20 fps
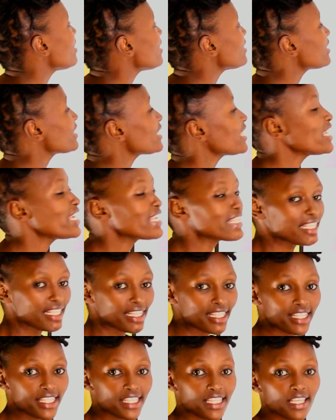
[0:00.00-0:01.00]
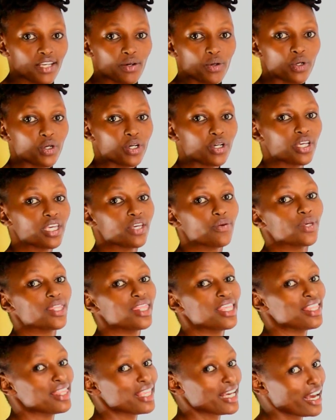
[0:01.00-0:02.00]
skins
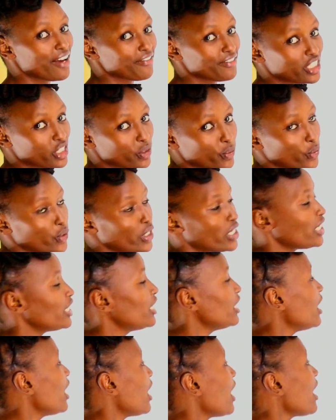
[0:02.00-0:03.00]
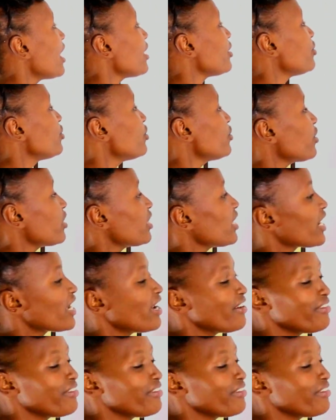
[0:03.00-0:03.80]
within the cavity wall? You know, the